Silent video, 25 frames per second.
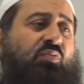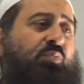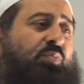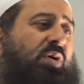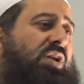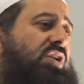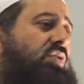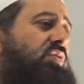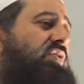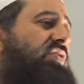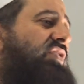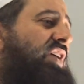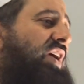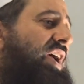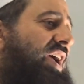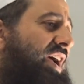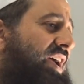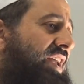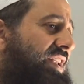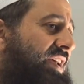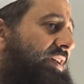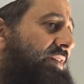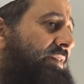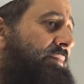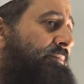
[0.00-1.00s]
subhanahu wa
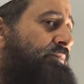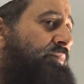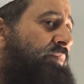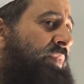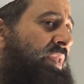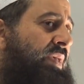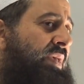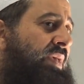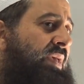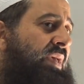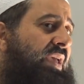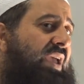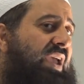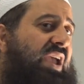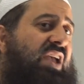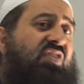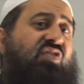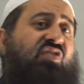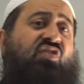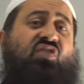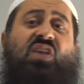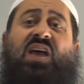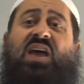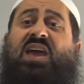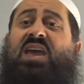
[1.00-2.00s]
ta'ala.
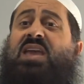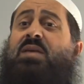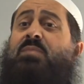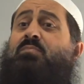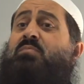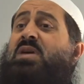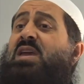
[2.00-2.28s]
It's a